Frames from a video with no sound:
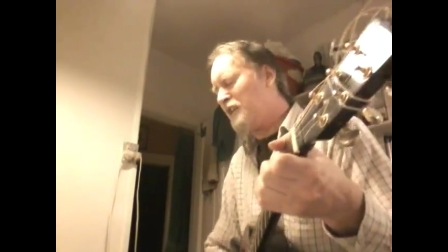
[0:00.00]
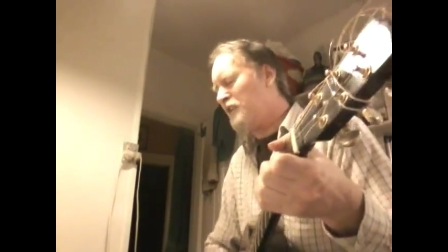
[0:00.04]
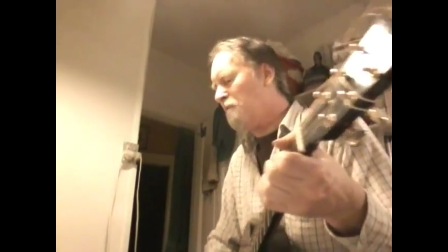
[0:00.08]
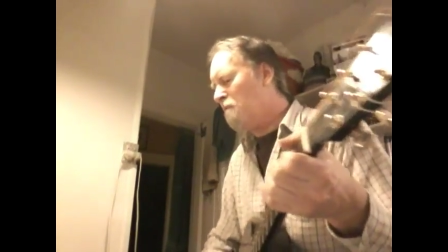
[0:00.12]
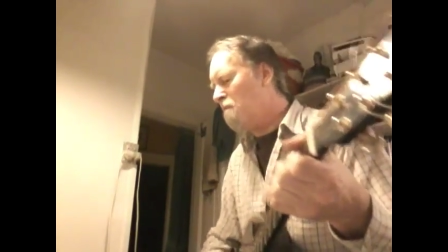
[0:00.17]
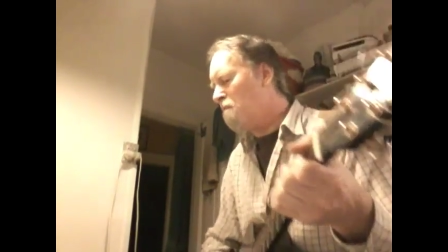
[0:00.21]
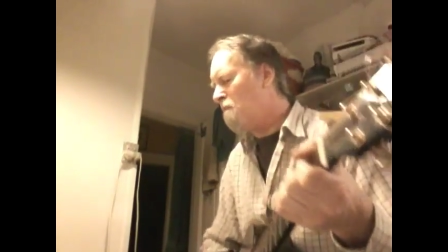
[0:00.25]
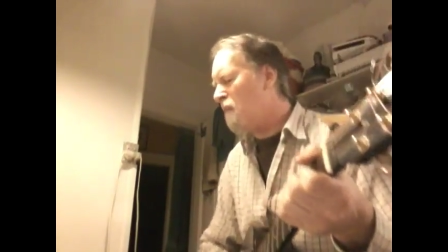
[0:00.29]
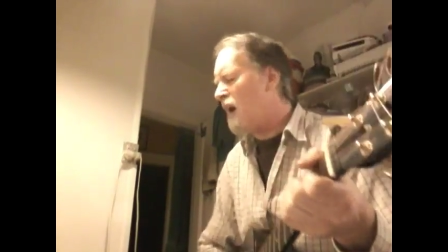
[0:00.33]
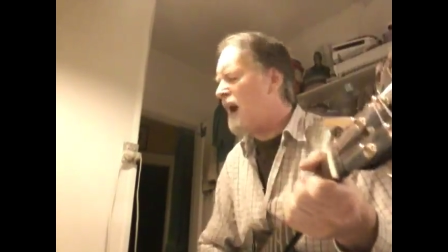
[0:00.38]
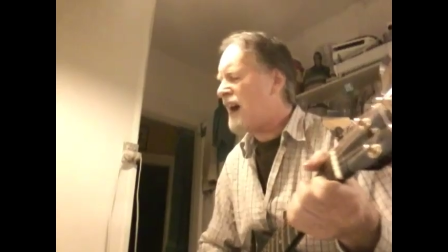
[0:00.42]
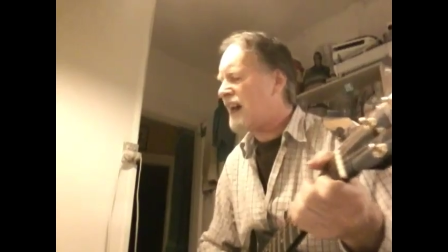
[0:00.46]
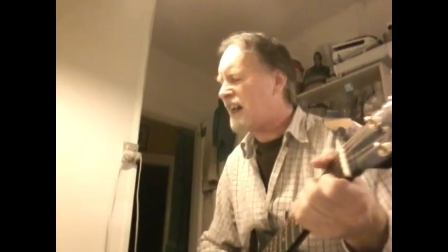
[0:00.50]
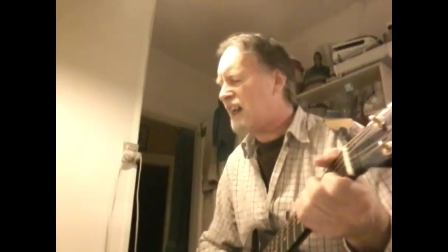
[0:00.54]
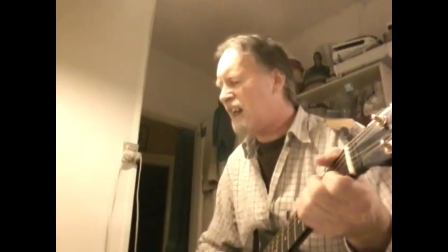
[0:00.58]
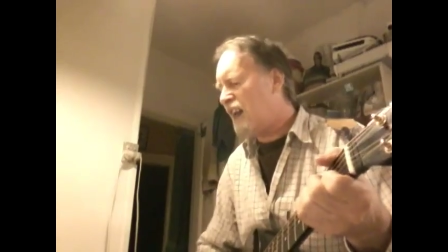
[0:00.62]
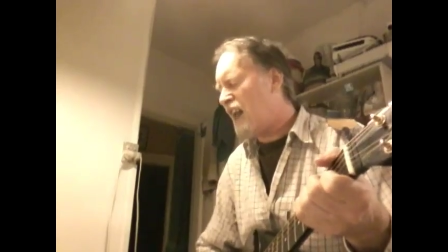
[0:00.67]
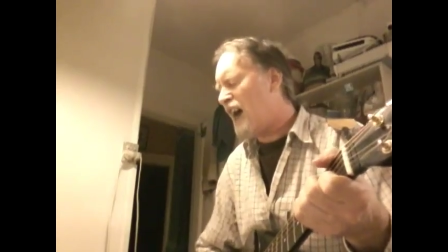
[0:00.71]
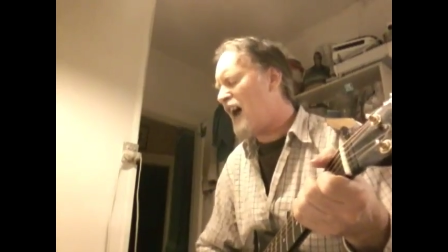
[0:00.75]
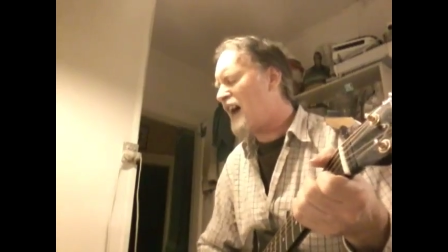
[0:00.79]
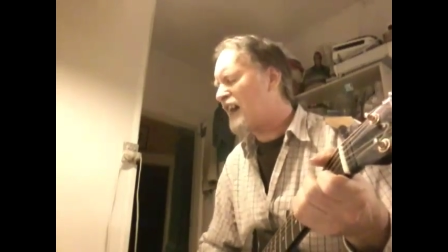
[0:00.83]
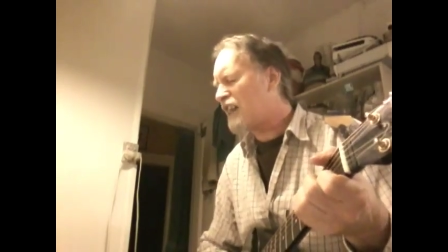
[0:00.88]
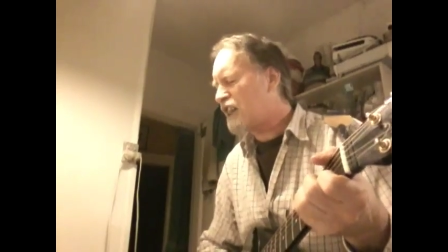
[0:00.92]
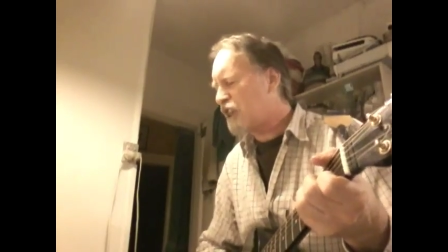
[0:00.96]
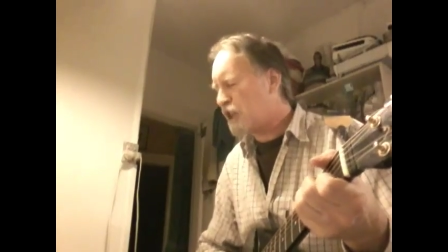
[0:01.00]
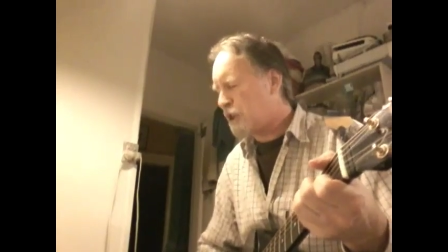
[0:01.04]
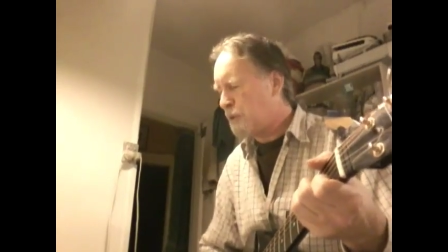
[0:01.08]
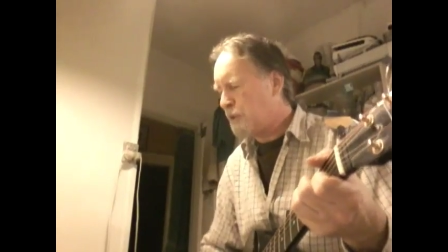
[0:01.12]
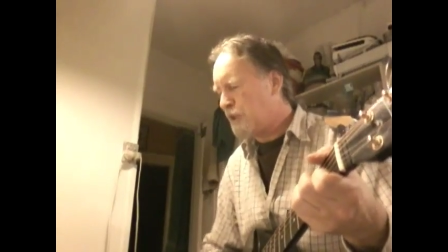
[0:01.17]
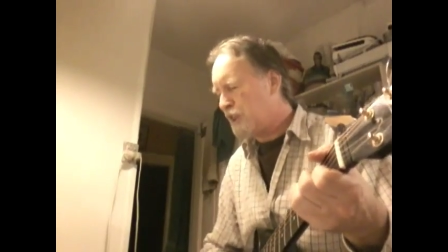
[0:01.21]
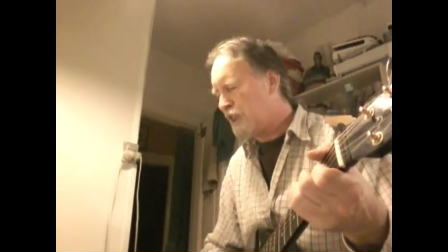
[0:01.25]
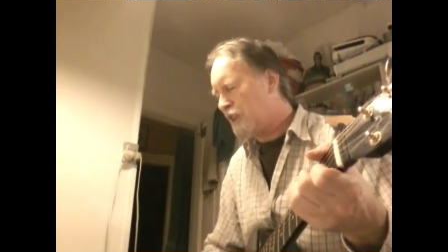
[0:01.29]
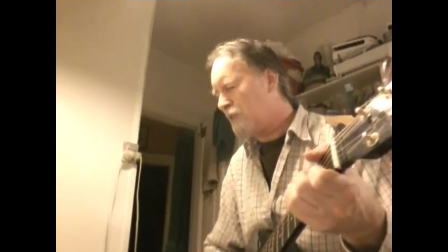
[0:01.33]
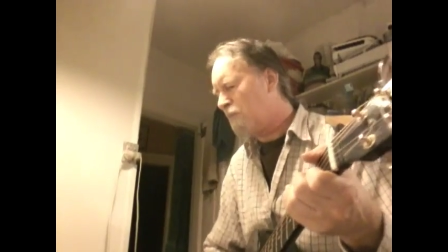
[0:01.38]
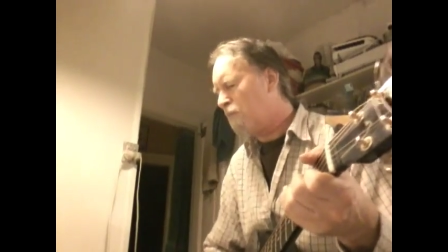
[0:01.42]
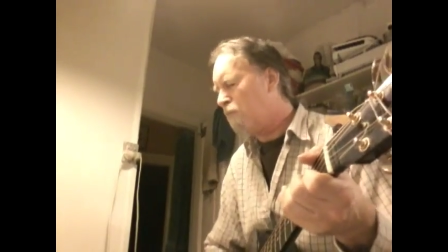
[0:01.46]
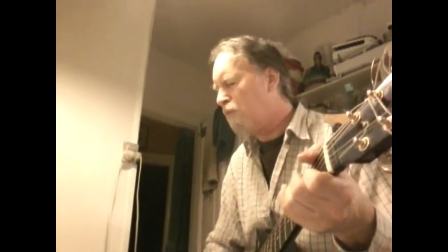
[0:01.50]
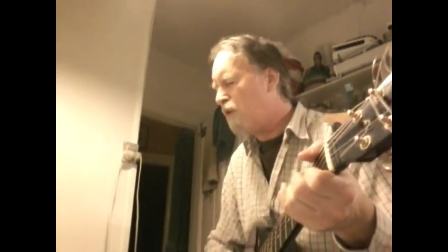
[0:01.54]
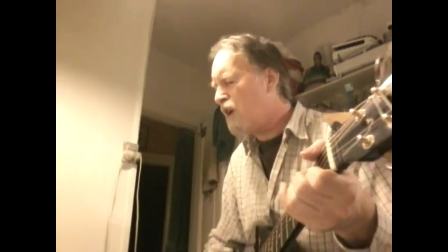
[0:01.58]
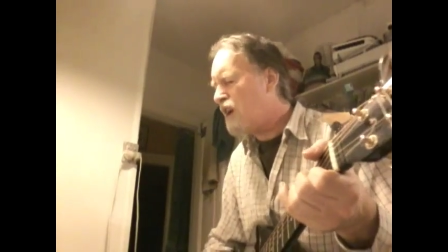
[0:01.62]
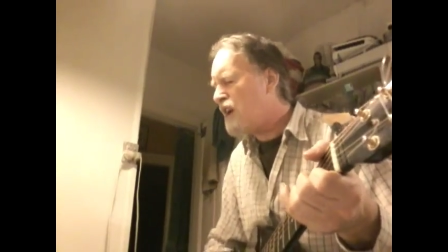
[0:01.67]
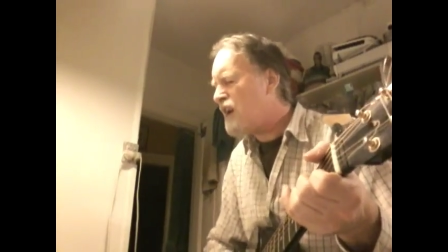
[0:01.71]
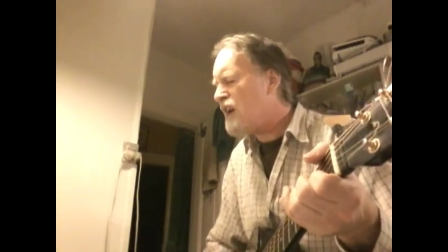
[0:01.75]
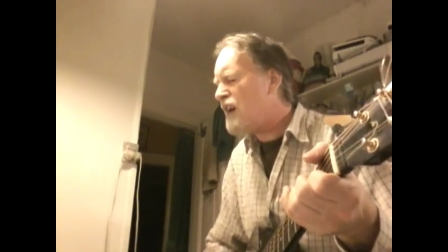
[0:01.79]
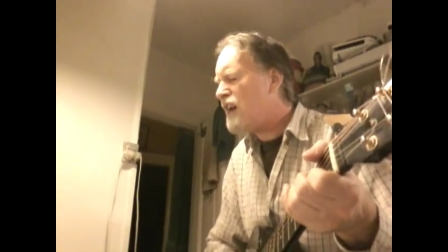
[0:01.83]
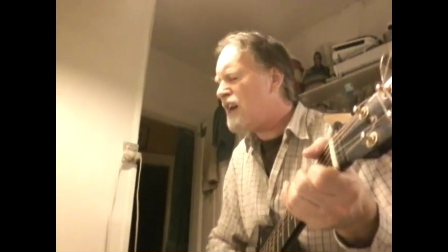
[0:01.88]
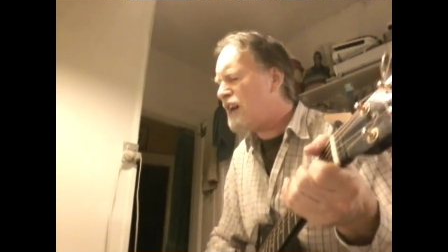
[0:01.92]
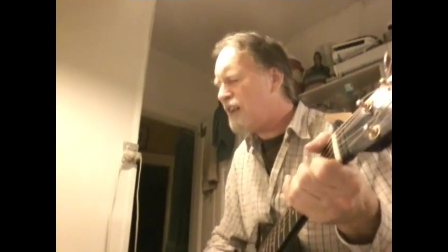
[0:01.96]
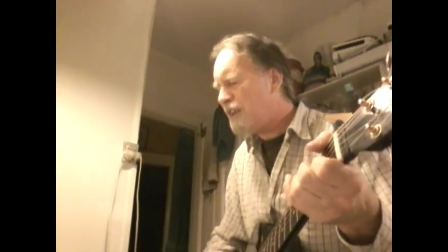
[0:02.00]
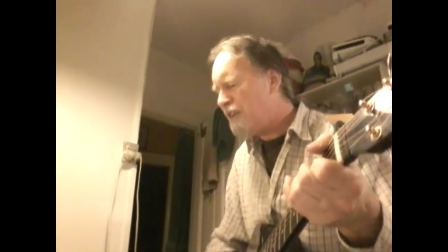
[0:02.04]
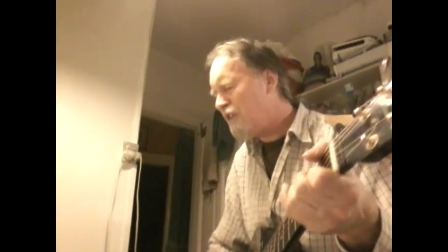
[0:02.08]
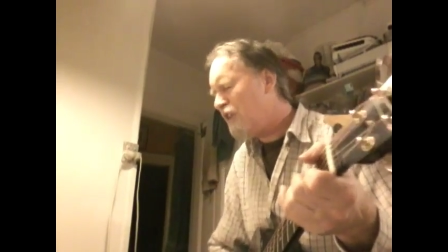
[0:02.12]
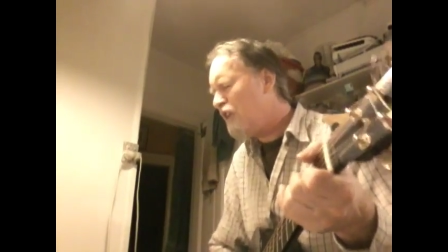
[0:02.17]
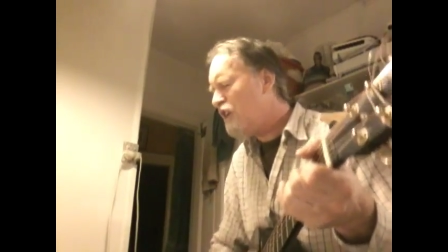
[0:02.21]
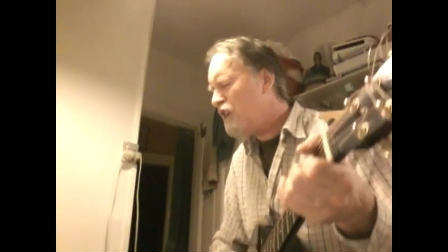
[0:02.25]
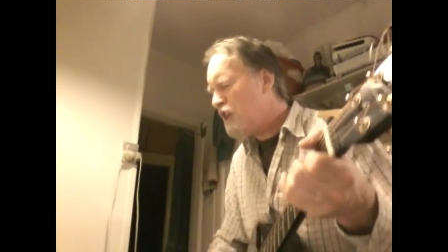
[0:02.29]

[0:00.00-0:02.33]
you might like to eat bread.